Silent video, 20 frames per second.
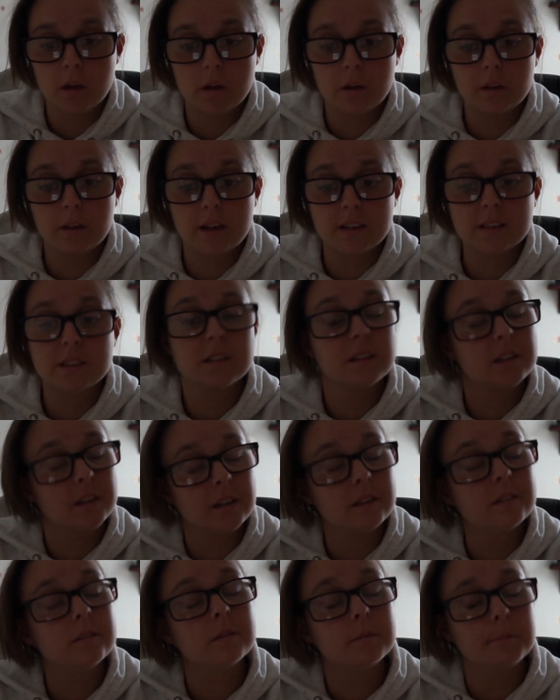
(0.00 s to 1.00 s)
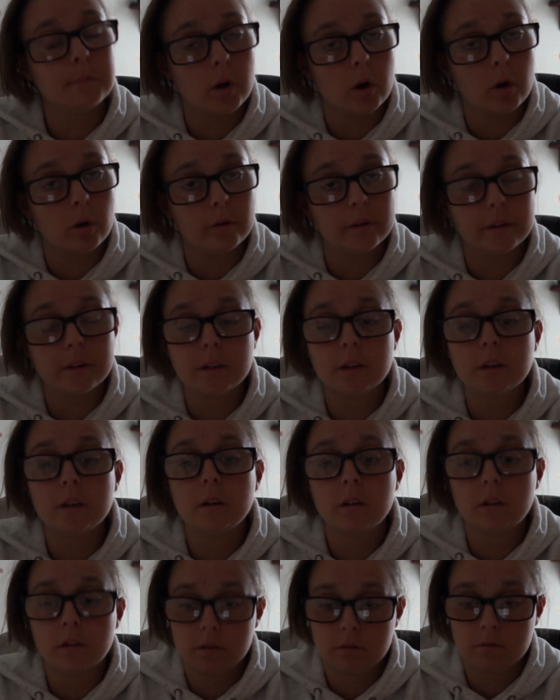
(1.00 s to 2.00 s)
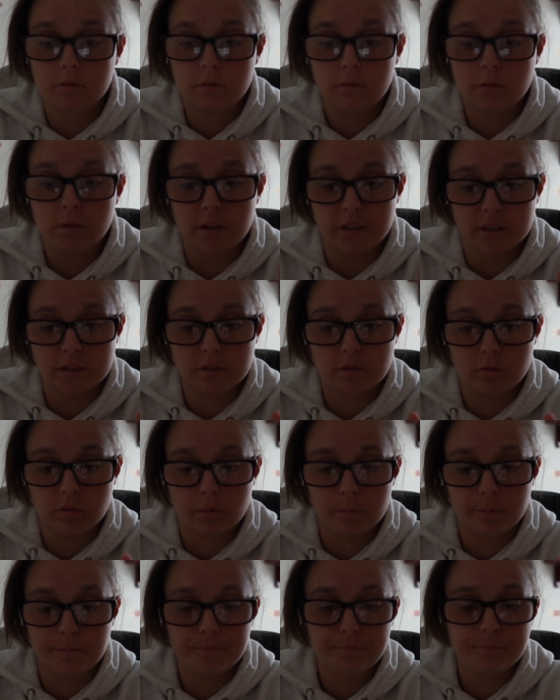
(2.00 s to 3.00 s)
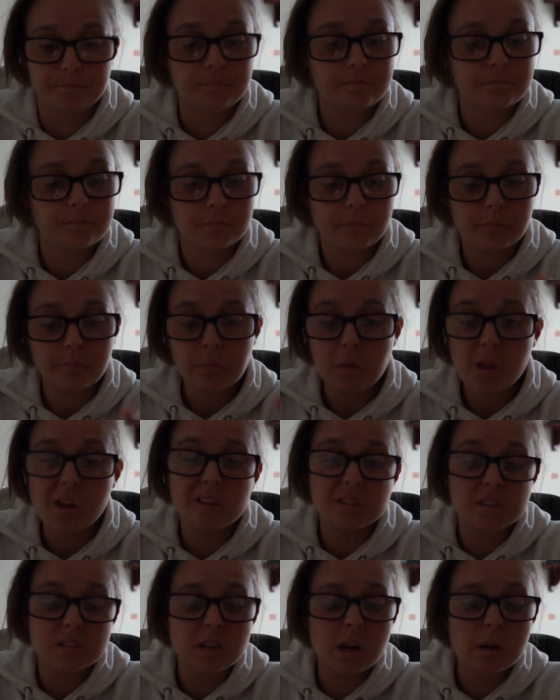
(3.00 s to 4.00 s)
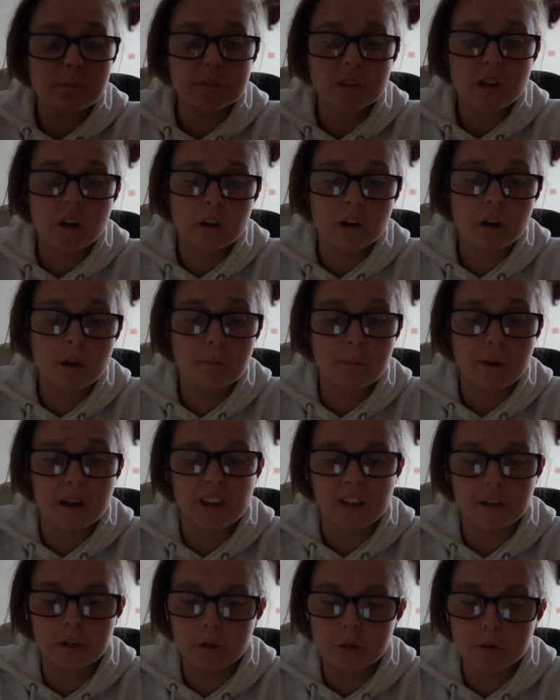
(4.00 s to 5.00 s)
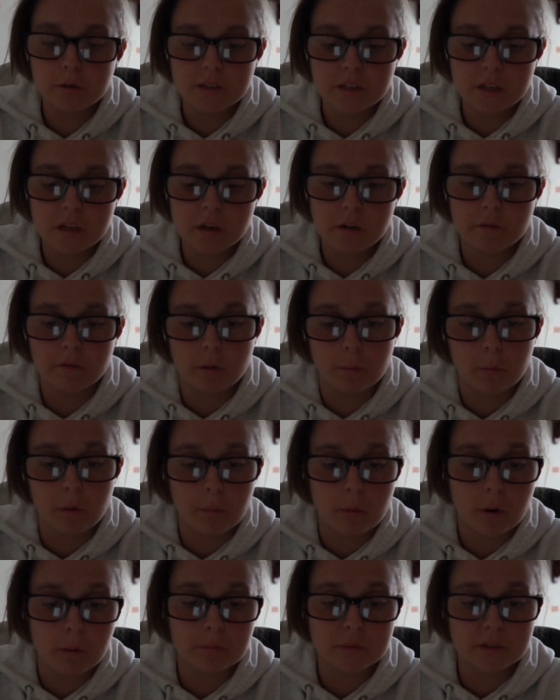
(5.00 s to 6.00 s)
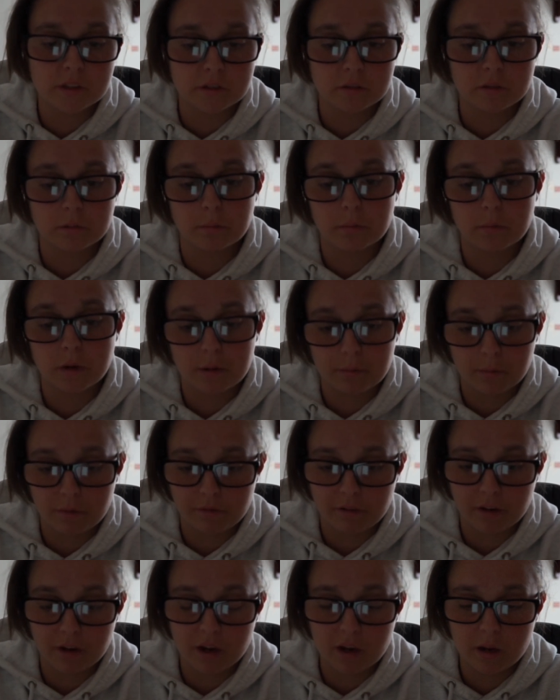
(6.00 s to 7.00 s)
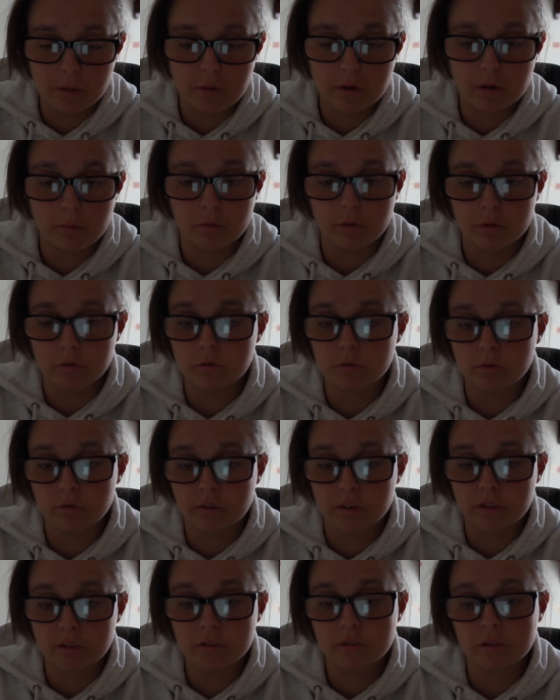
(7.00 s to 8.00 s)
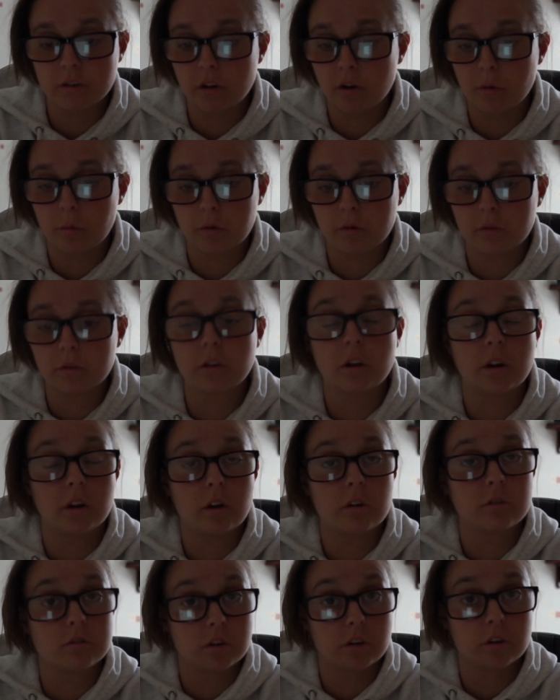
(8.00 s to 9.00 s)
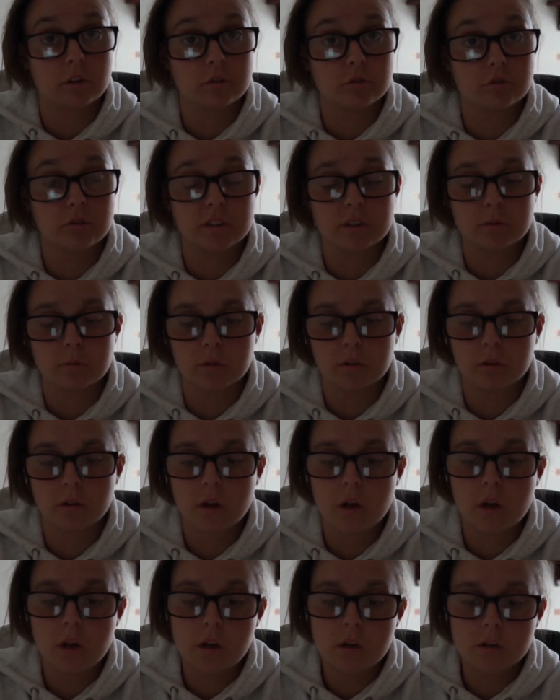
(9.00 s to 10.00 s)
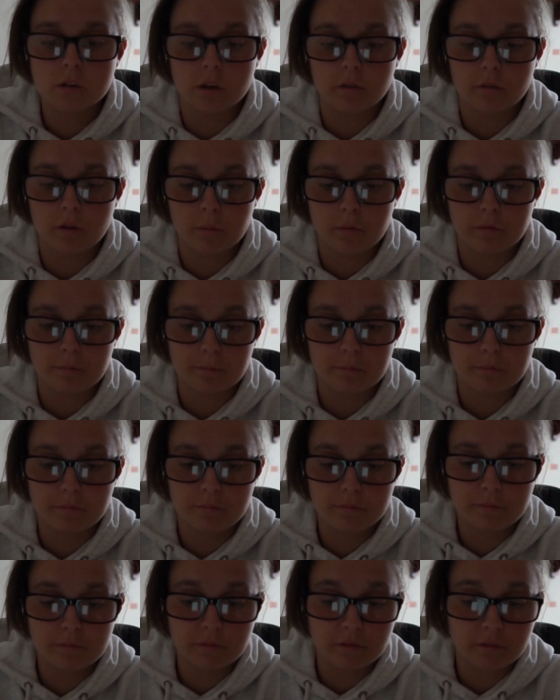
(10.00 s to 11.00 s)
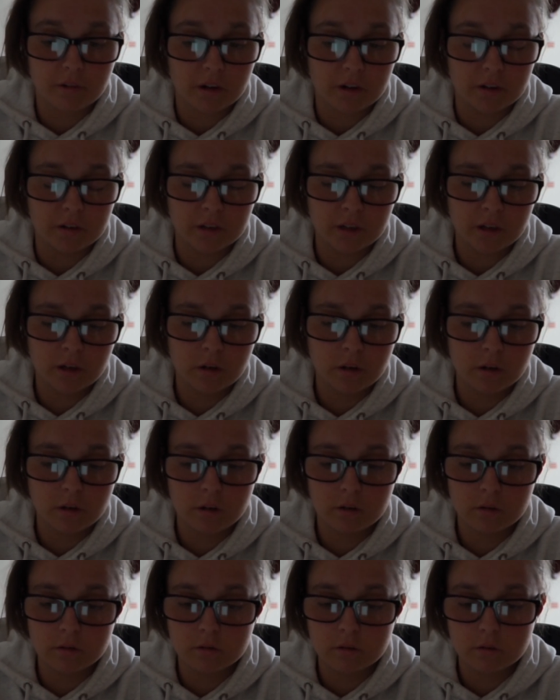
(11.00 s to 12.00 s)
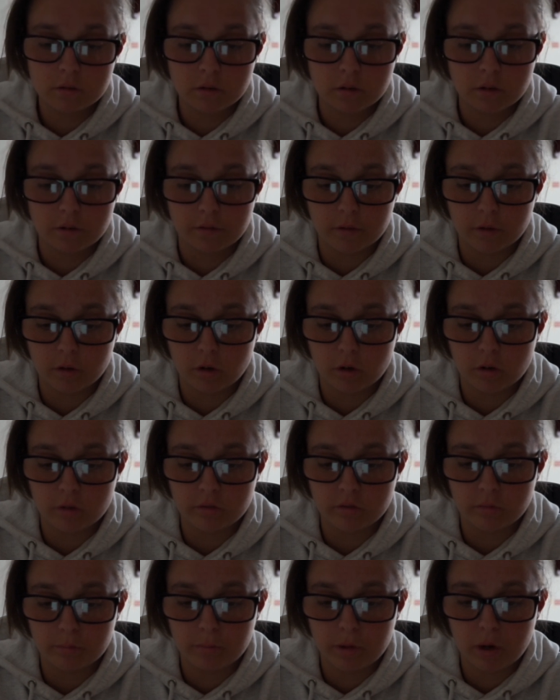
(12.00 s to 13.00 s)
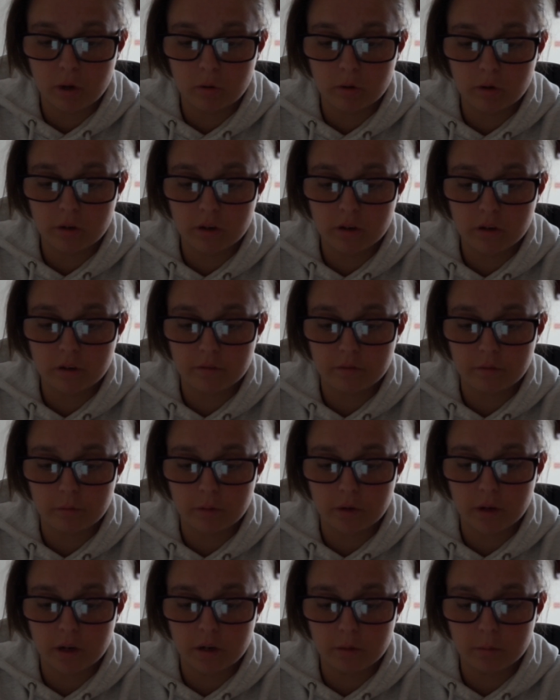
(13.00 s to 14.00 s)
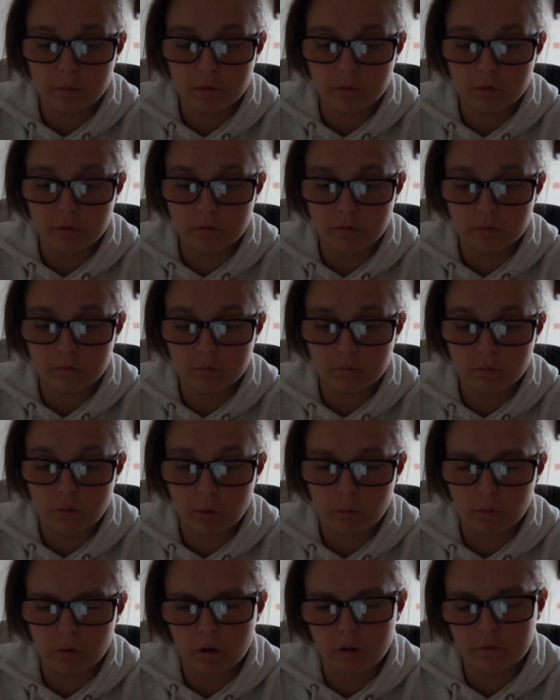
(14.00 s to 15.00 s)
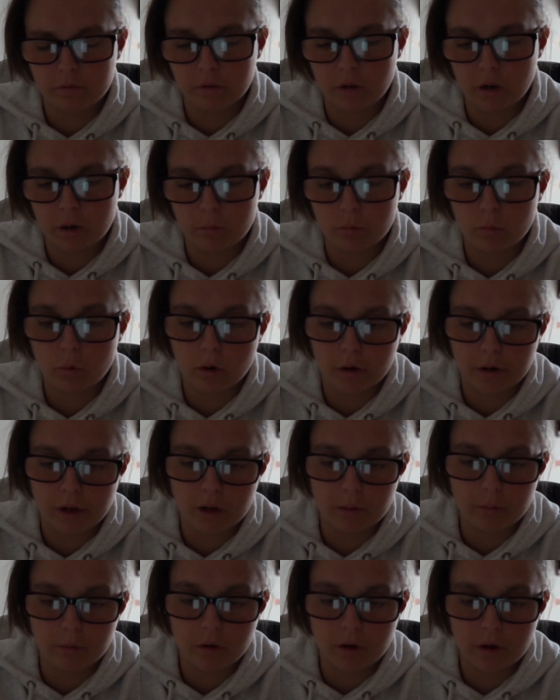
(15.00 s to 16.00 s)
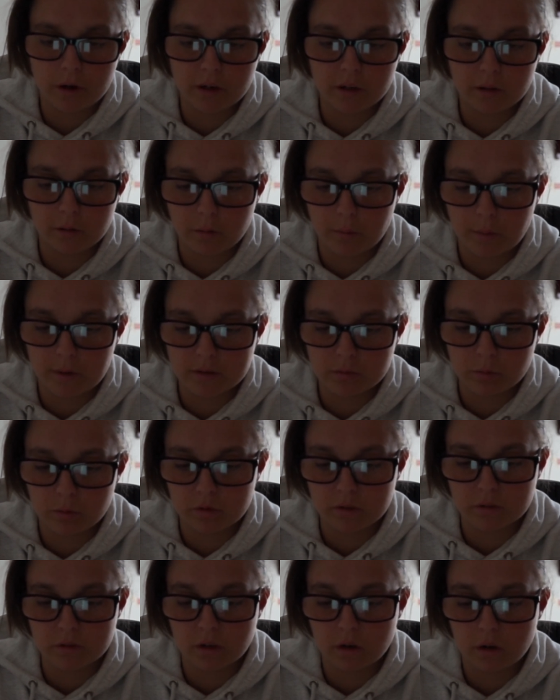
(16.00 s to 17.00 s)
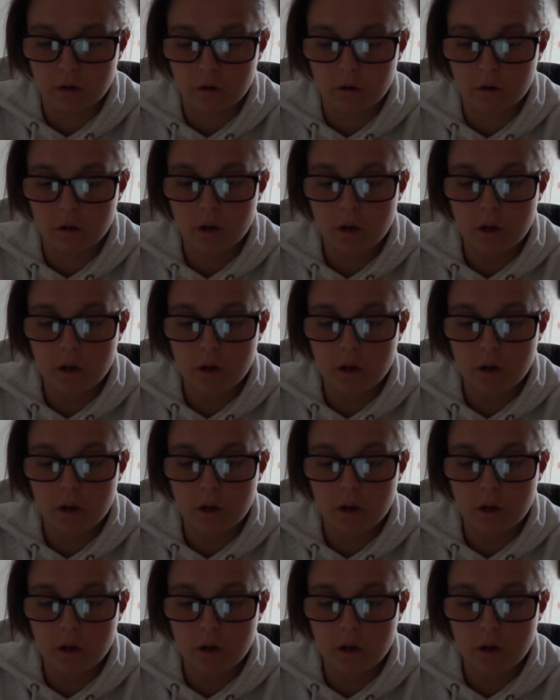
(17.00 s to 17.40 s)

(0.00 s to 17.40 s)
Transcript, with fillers: that is my Instagram. Snapchat, I don't barely use it. I've got my mum, sister, and my friend Amy. We do streaks. The only, one, the only guys that I do streaks with. So I've got my friend Dylan, a few guys from bowling, a few neighbours. Well, not a few, no, one neighbour, and then the best ones are